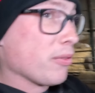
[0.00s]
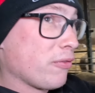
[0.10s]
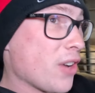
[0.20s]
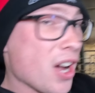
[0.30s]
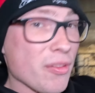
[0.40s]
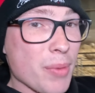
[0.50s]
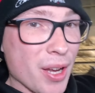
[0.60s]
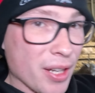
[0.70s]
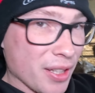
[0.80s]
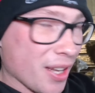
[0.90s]
to put 5
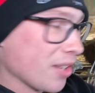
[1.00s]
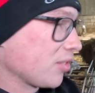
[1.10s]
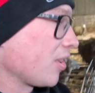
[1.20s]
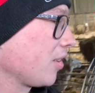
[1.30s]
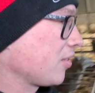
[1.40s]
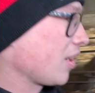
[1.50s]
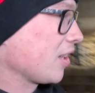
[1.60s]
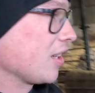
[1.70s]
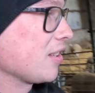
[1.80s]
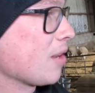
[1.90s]
behind the house like I
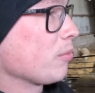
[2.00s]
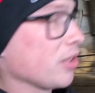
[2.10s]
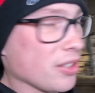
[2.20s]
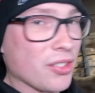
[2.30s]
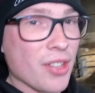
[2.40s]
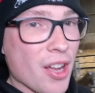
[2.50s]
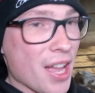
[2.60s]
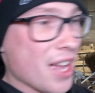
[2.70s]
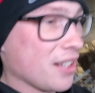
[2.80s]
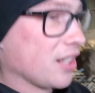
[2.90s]
said, and then we're going to
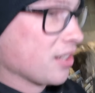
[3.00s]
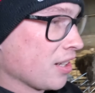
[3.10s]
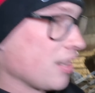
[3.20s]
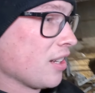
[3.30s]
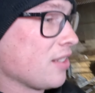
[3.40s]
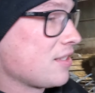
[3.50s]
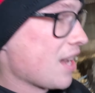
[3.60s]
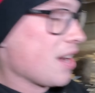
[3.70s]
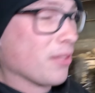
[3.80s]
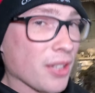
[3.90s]
start heading
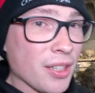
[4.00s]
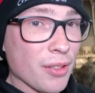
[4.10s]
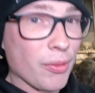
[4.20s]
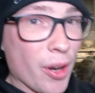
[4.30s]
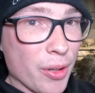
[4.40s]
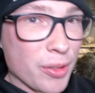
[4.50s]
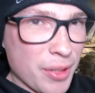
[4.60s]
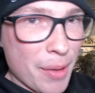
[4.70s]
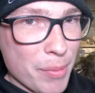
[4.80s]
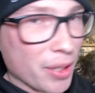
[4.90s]
down the road to
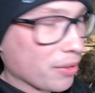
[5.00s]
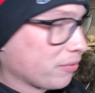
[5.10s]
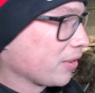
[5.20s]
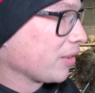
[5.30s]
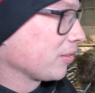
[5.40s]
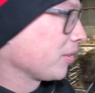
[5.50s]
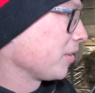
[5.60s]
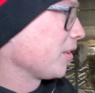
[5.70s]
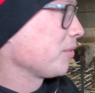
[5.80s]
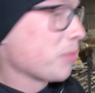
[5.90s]
that bigger field
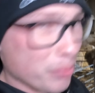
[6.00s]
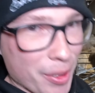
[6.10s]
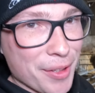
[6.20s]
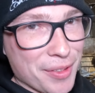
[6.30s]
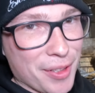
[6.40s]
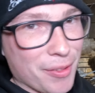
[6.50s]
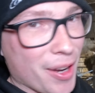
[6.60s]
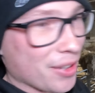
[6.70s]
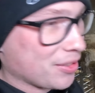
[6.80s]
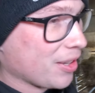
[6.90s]
with plenty of
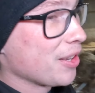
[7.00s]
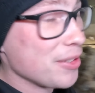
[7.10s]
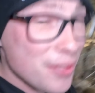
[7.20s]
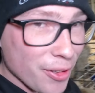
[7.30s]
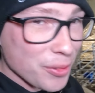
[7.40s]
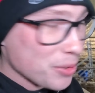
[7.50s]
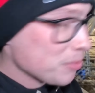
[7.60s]
grass and not